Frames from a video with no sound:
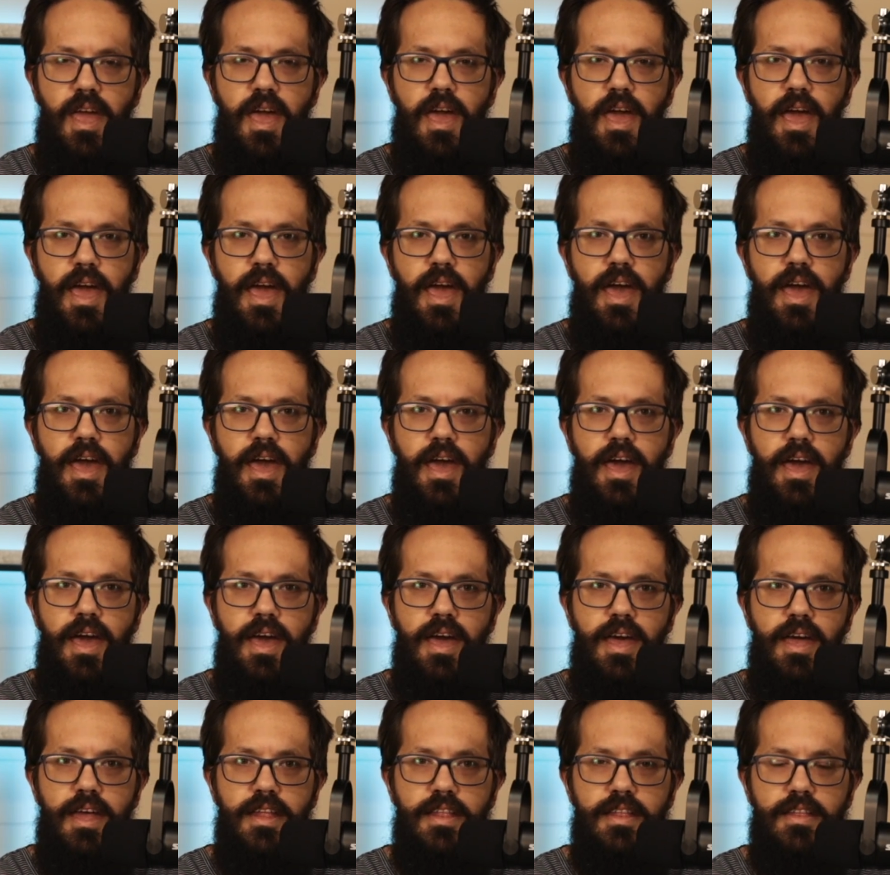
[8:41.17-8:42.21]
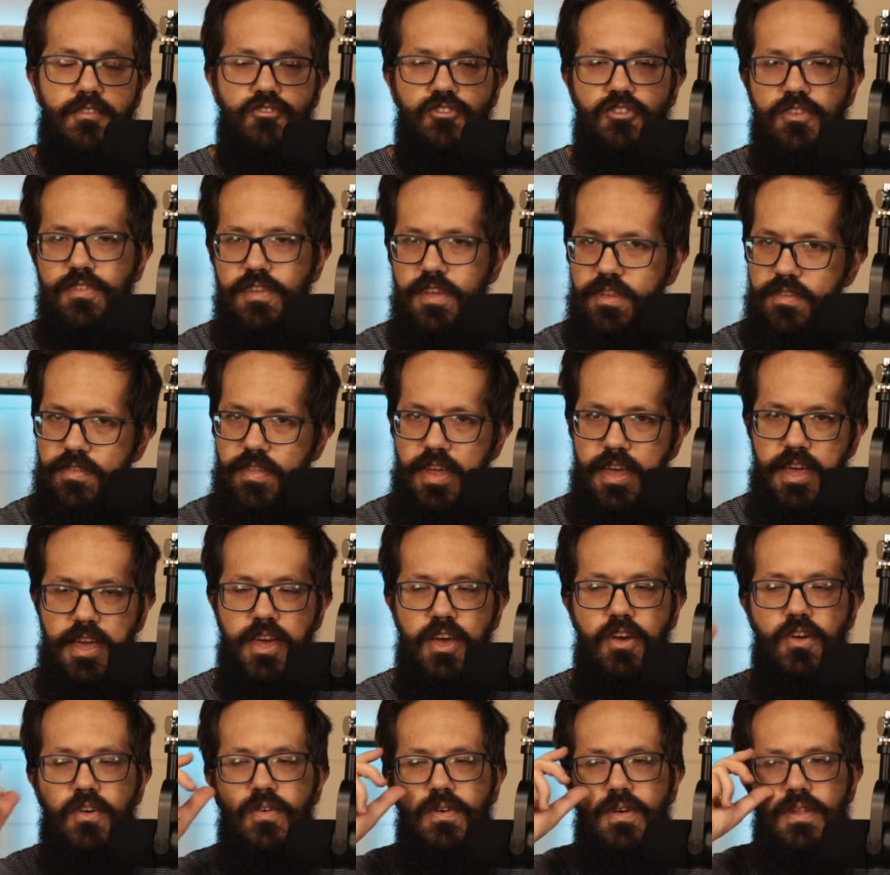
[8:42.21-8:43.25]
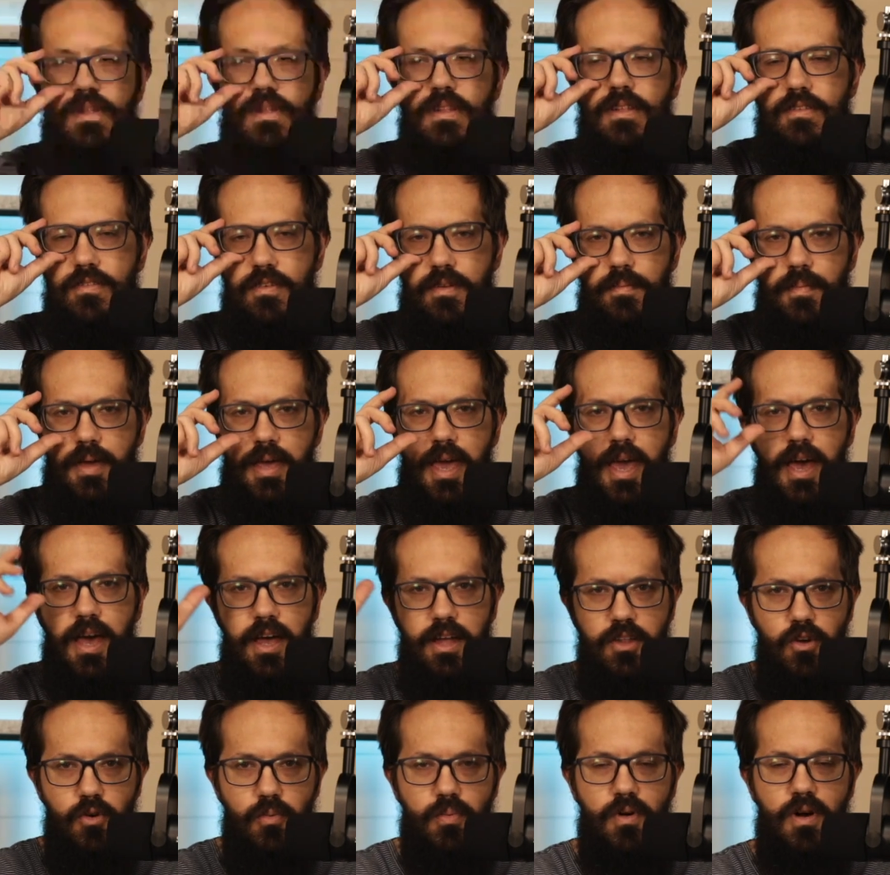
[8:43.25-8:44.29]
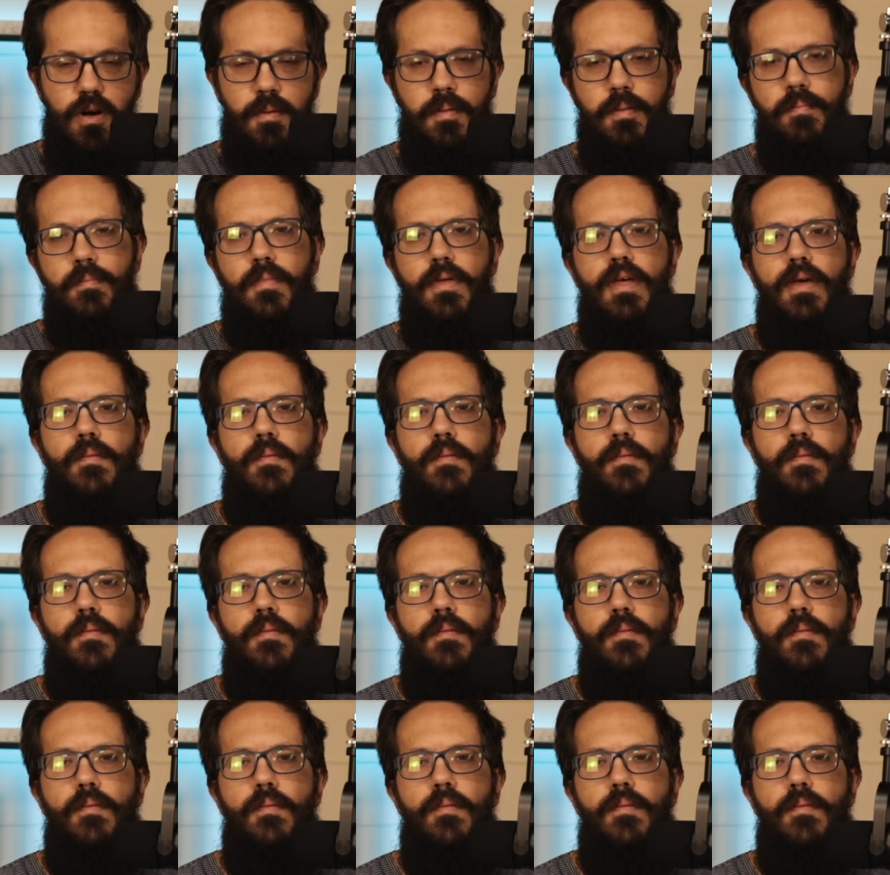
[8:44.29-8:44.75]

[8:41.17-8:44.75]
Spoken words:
and she says thank you. And so I'm like, "Yeah, no problem."